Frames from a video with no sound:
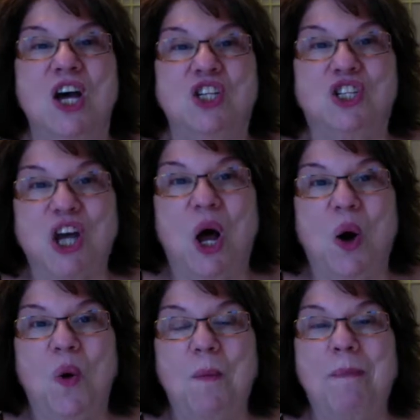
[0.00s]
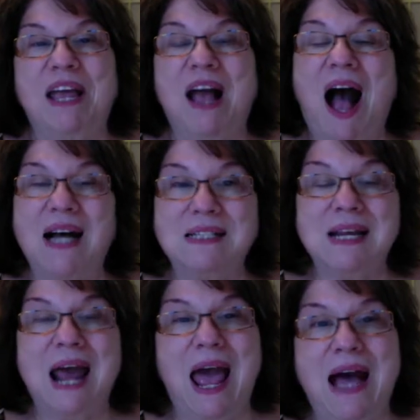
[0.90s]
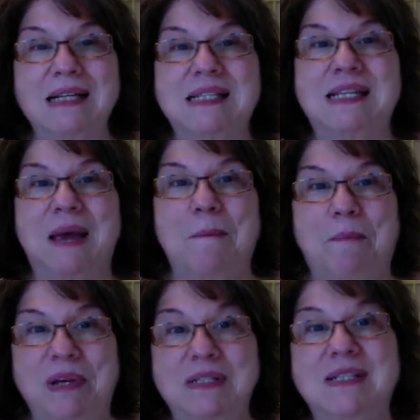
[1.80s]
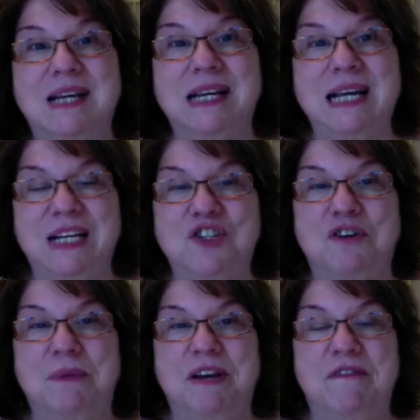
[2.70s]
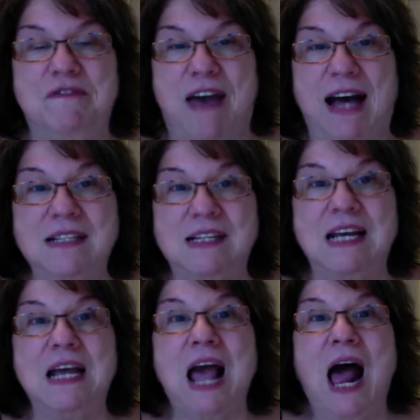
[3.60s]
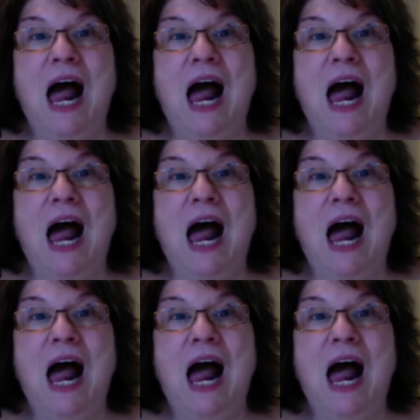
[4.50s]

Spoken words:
So because it has built-in intermittent fasting,